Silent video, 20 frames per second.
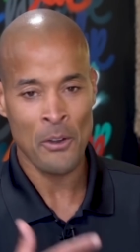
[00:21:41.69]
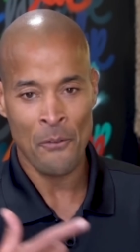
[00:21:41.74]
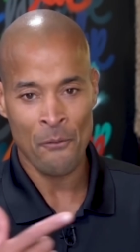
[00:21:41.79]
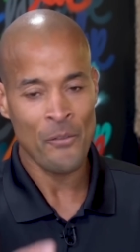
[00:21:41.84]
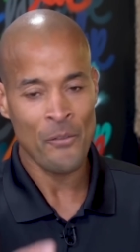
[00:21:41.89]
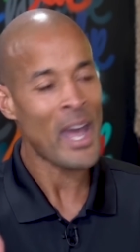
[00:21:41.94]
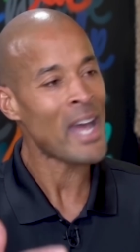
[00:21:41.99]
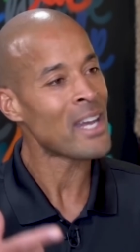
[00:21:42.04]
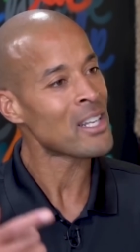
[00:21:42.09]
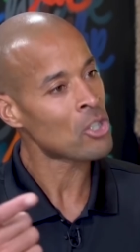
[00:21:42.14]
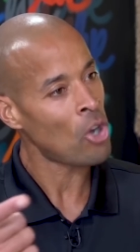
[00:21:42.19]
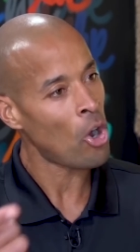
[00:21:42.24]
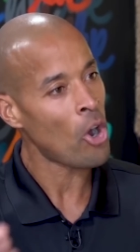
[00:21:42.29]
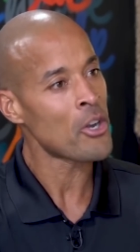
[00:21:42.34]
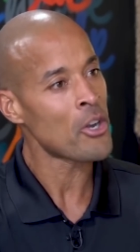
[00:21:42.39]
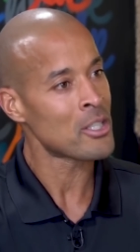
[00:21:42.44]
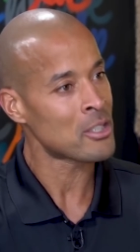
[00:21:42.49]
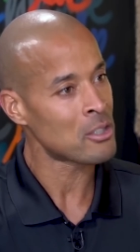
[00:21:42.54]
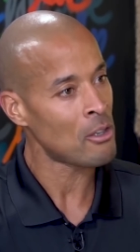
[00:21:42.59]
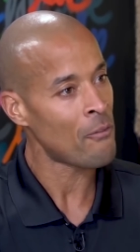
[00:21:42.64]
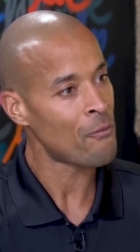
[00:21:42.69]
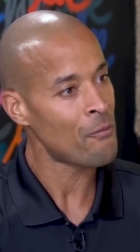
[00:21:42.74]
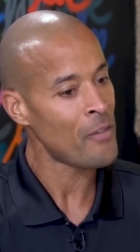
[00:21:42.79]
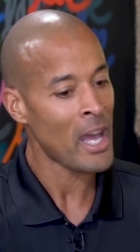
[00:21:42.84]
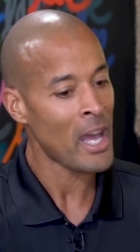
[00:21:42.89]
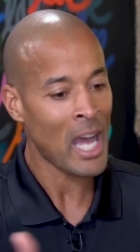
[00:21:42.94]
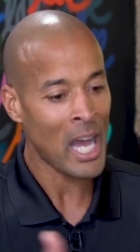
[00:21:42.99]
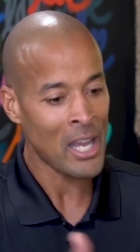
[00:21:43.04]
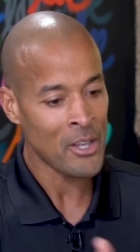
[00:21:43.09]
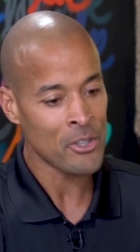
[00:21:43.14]
If you're fat, call
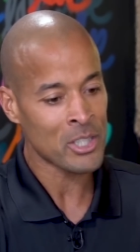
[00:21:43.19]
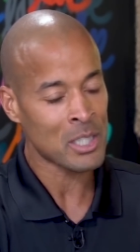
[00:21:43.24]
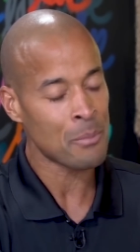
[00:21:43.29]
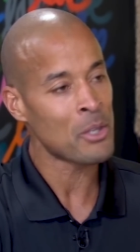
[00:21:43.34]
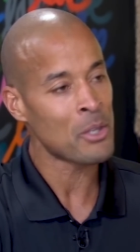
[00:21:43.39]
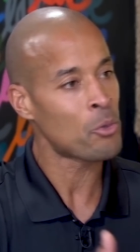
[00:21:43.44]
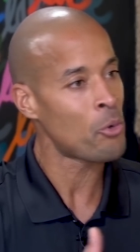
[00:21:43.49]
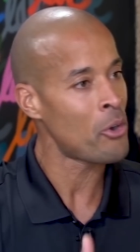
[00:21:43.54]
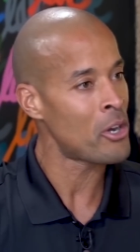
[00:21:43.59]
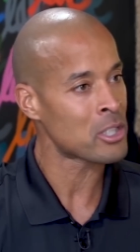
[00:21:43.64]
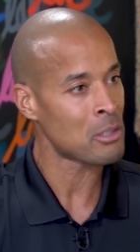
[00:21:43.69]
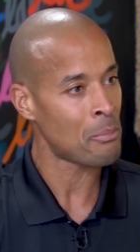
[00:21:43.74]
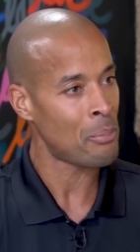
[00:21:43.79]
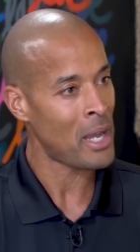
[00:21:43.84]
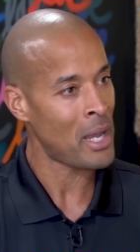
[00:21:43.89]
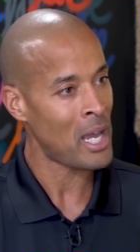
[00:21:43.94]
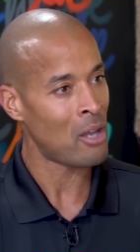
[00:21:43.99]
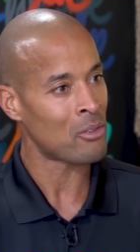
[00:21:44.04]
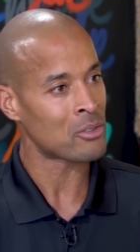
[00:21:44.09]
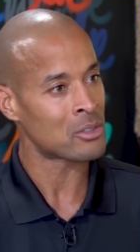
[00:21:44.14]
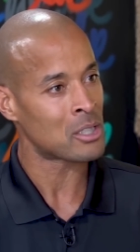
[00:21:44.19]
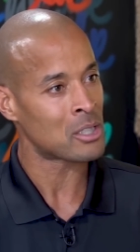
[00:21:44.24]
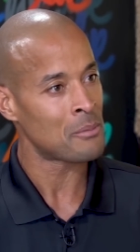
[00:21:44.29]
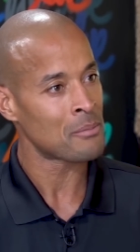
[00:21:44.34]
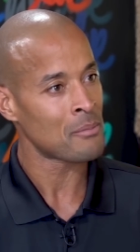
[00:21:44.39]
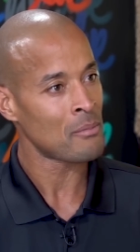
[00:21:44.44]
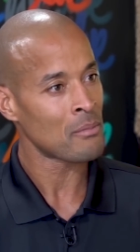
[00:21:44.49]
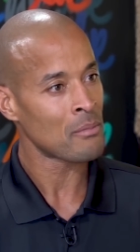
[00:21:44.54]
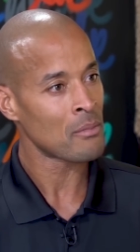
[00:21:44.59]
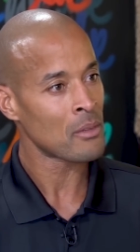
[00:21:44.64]
yourself fat. I used to be 300 pounds.
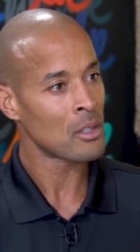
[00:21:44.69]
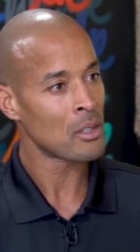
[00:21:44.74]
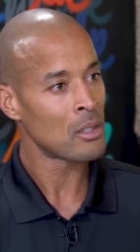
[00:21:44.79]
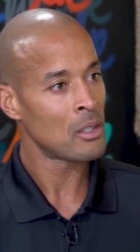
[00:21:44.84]
Mm.